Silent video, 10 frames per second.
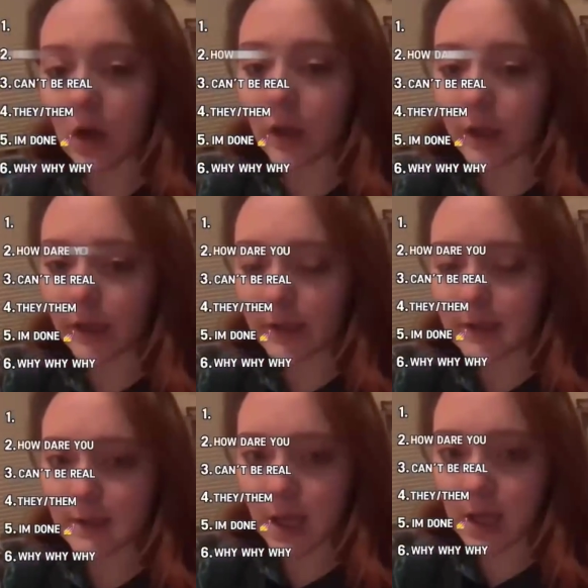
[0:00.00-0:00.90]
All I can
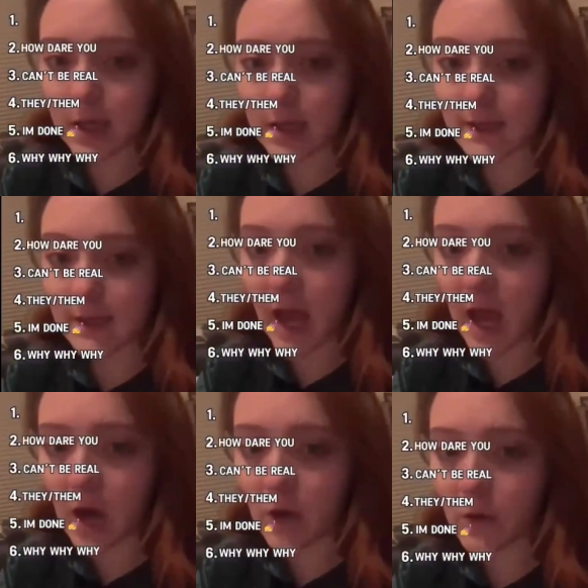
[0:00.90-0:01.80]
say is
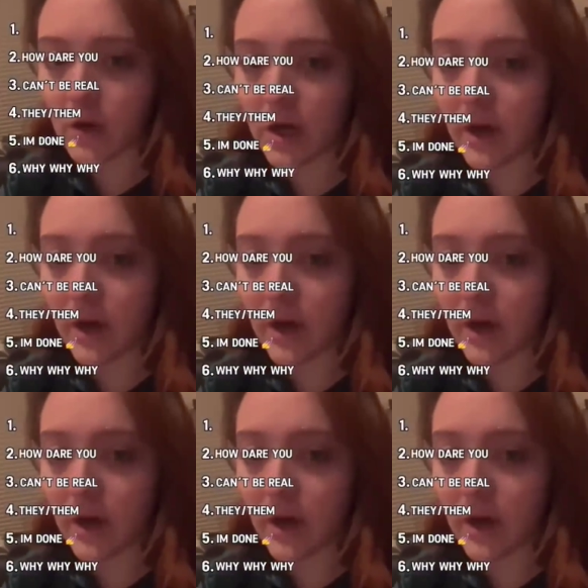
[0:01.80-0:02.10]
how